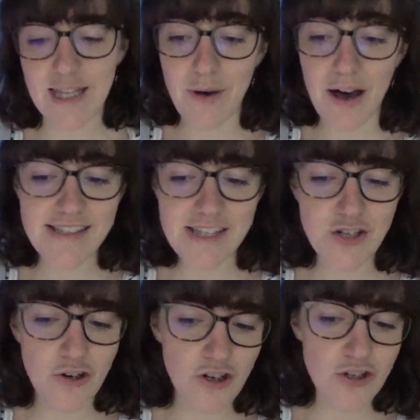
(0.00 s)
the Barsetshire
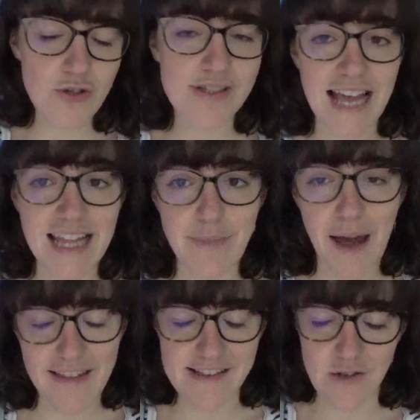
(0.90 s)
Chronicles and the
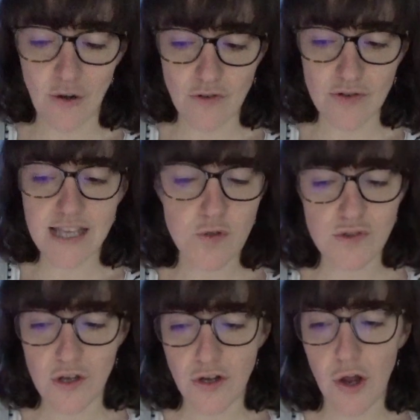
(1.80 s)
Palliser novels,
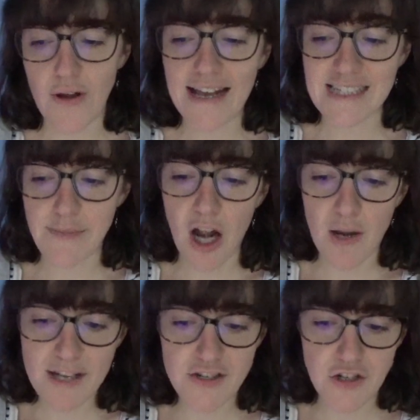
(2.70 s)
also known as the
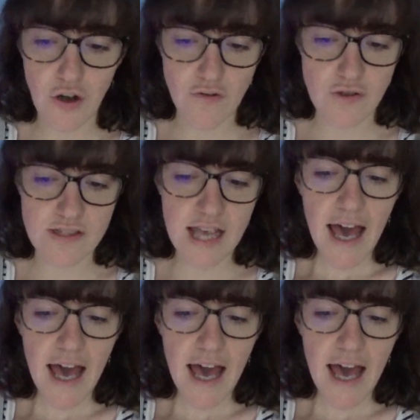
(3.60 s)
Parliamentary novels.